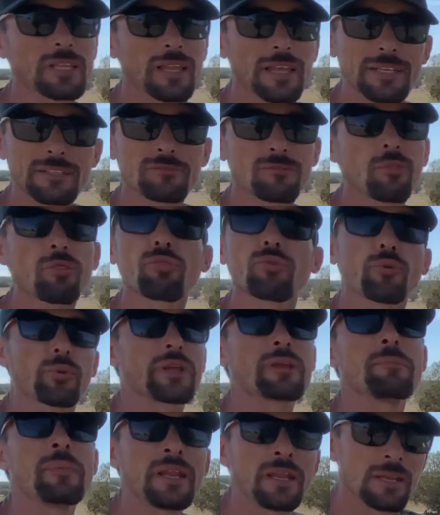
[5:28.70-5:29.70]
like
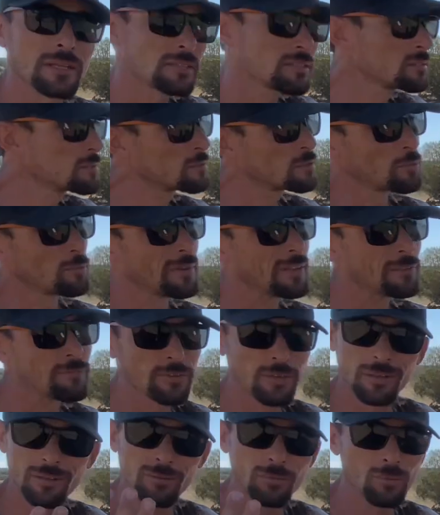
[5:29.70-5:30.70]
3 minutes to
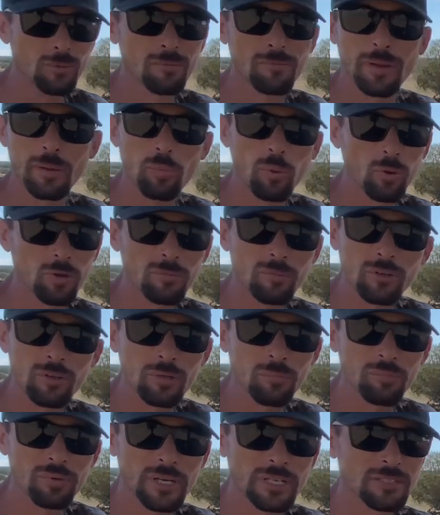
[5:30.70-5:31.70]
refill with my portable
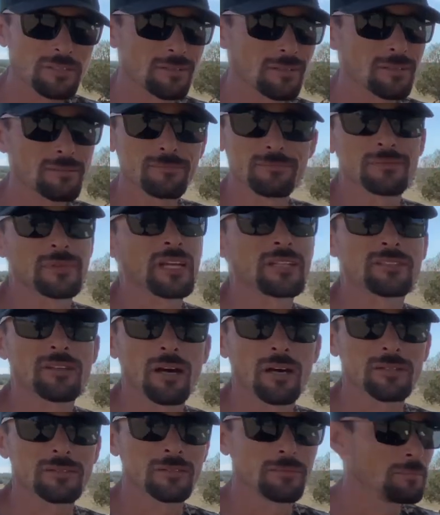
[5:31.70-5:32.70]
compressor. That's
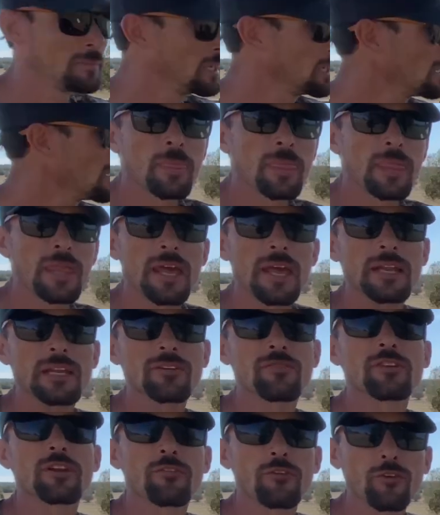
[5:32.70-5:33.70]
awesome. And
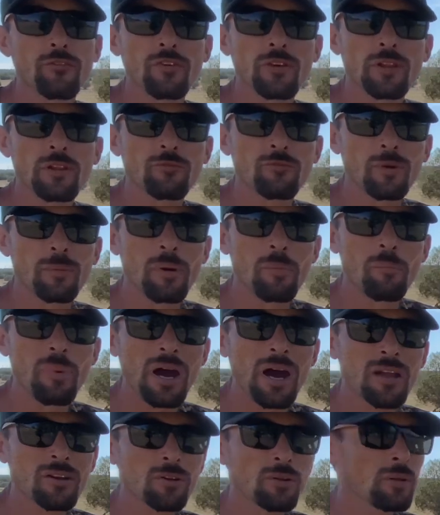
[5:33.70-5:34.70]
even if you're filling from a
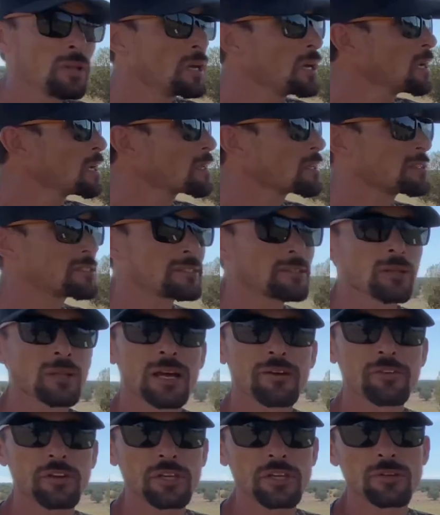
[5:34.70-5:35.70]
bottle, you still
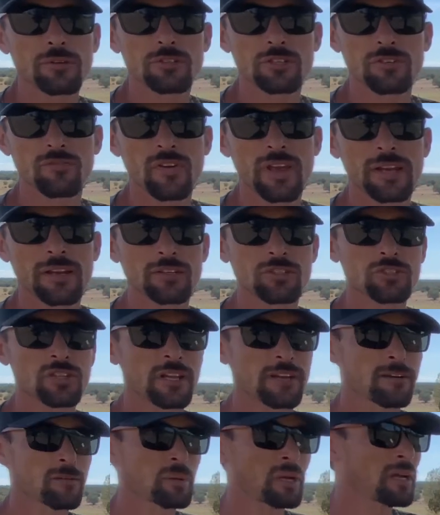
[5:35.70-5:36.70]
have a huge advantage
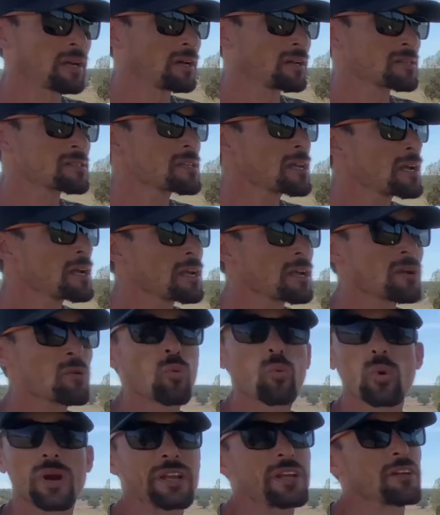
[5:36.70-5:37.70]
there, because
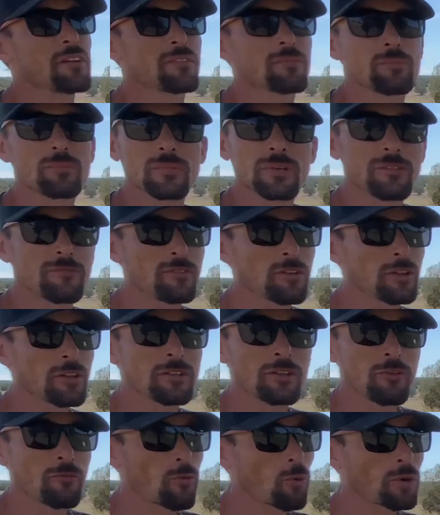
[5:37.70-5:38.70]
when you're
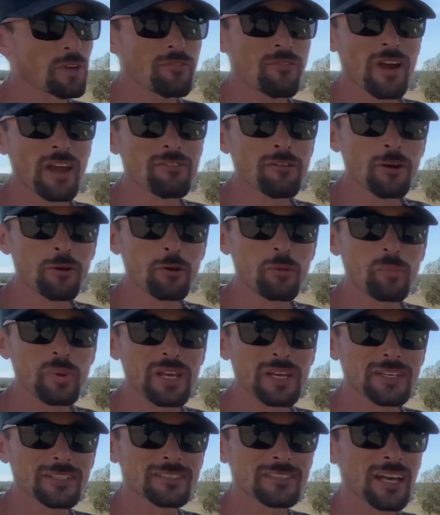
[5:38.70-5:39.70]
filling to 4,500
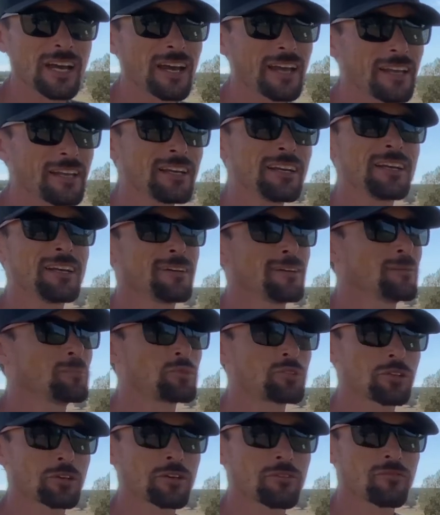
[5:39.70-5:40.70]
PSI, I'm
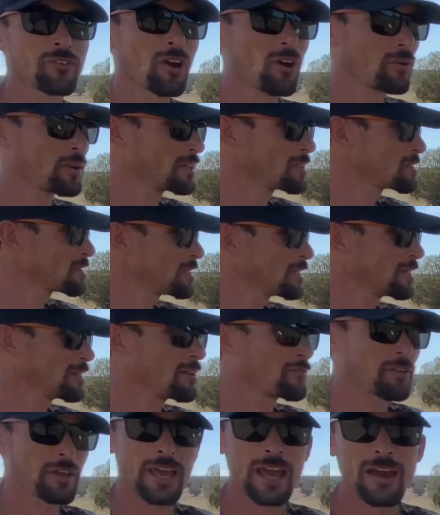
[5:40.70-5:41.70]
sure you've noticed,
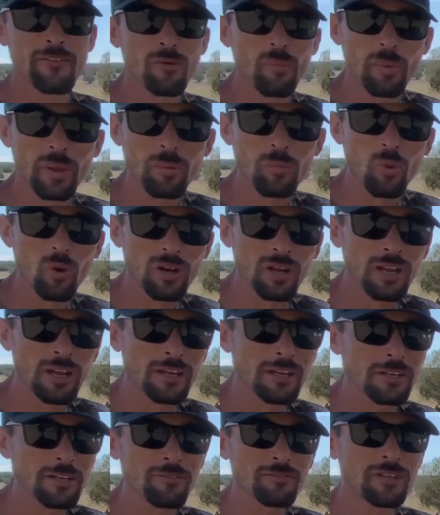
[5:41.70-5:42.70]
if you have a big bore
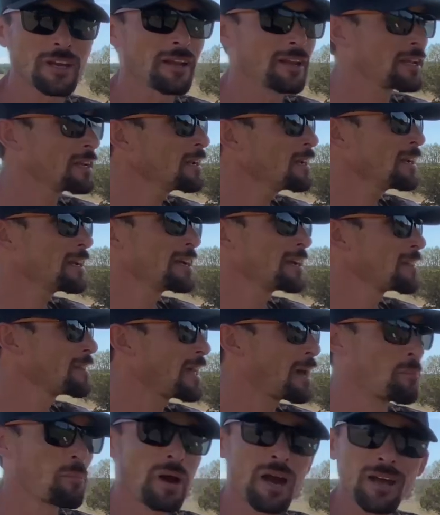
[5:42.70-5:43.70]
gun and you've done it,
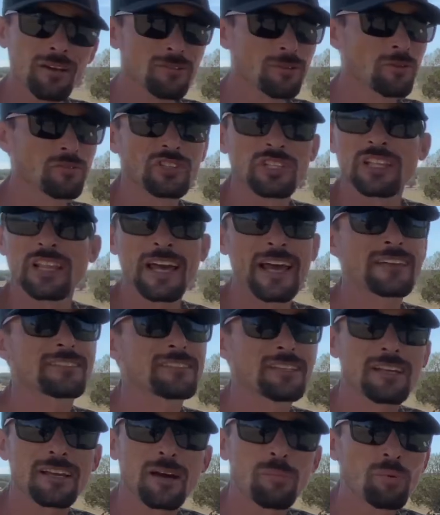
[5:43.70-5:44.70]
that bottle only
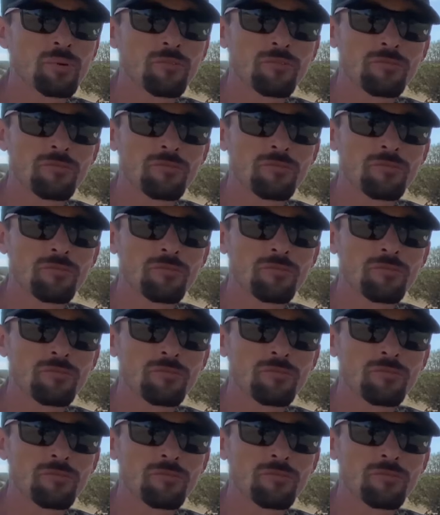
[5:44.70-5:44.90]
lasts a couple